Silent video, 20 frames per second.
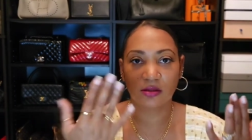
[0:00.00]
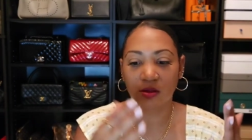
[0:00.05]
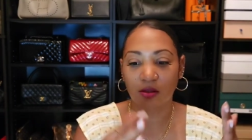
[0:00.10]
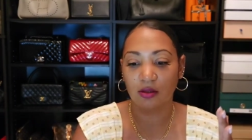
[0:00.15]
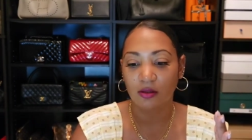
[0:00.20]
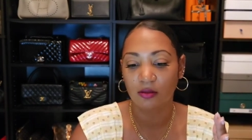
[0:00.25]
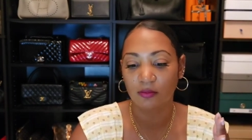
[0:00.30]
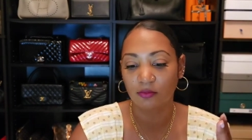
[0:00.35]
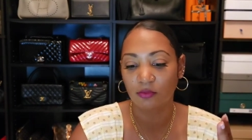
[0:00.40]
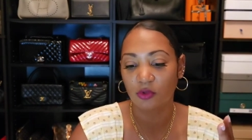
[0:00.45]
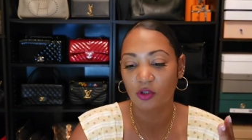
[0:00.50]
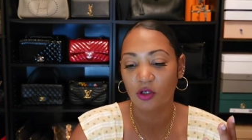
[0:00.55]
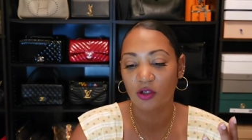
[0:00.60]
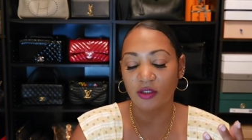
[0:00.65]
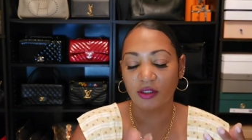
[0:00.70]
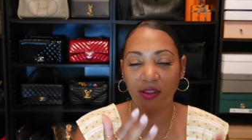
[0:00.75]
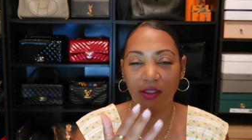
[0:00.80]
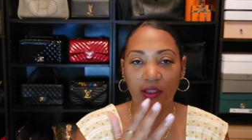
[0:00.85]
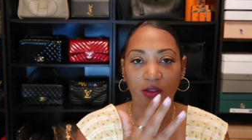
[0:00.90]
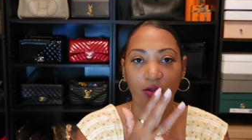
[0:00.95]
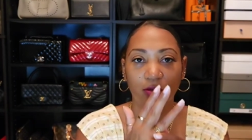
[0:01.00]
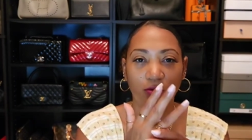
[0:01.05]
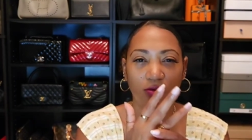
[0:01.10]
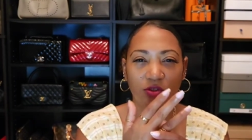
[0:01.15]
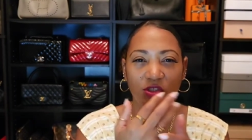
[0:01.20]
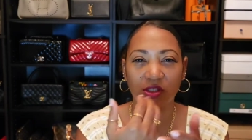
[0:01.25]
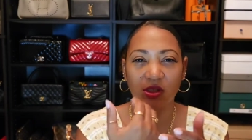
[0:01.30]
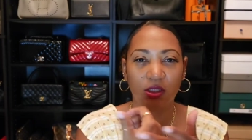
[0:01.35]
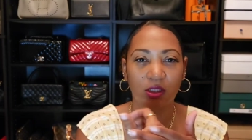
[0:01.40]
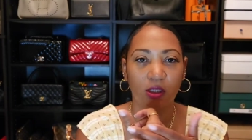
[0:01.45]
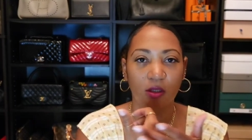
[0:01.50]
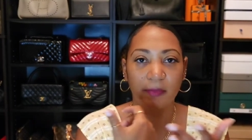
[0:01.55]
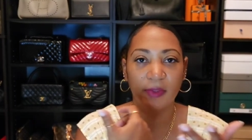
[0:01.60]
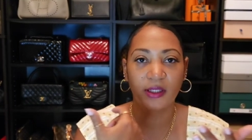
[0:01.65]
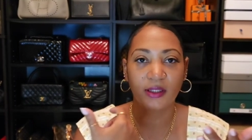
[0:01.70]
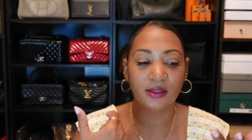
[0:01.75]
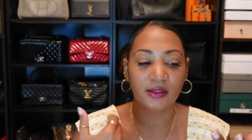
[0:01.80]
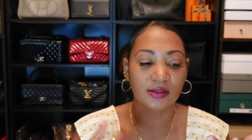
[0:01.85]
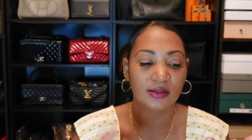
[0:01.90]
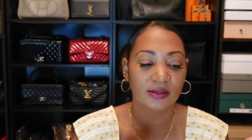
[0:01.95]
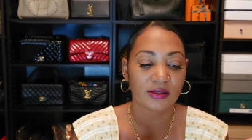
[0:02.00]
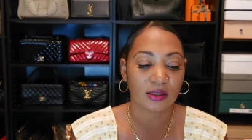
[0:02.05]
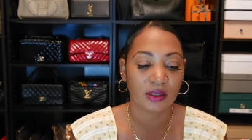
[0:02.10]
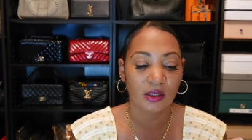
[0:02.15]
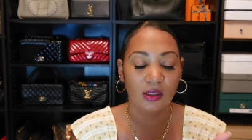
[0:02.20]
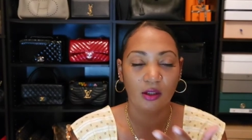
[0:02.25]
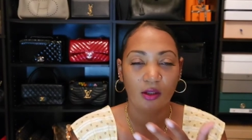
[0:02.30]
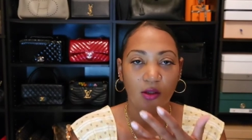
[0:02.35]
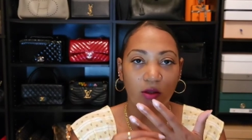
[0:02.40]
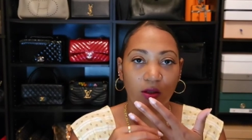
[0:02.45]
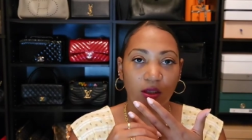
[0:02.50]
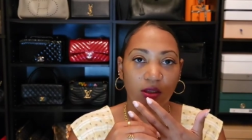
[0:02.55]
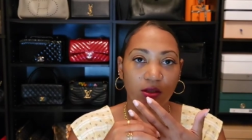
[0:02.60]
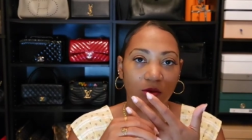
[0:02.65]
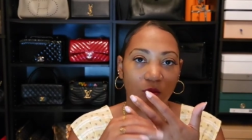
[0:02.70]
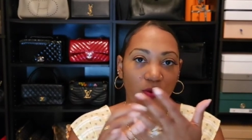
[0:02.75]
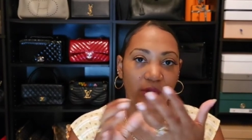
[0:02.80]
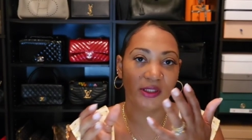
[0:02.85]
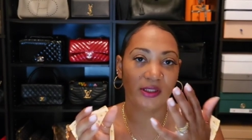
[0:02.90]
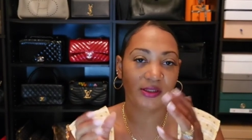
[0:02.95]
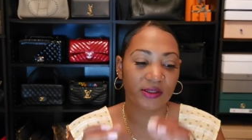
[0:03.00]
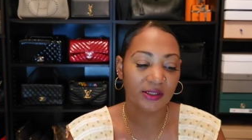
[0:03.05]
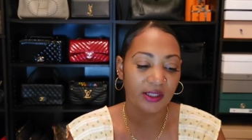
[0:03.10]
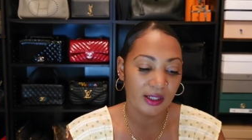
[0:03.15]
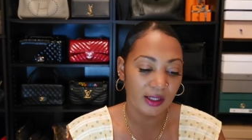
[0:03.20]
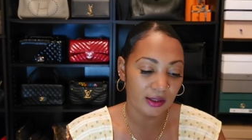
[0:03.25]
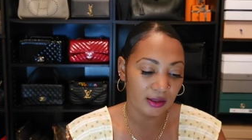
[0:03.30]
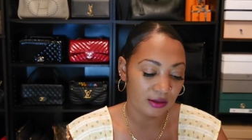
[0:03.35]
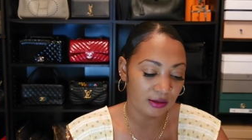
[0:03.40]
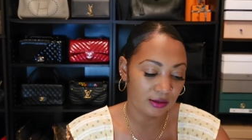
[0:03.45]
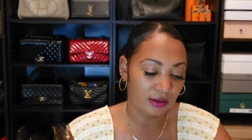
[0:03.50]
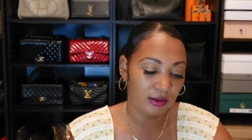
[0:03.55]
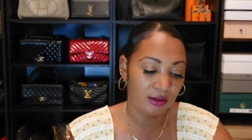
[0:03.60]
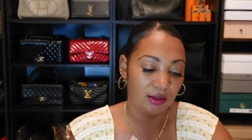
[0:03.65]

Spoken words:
Cartier, Gucci, Hermes, and the wedding stack.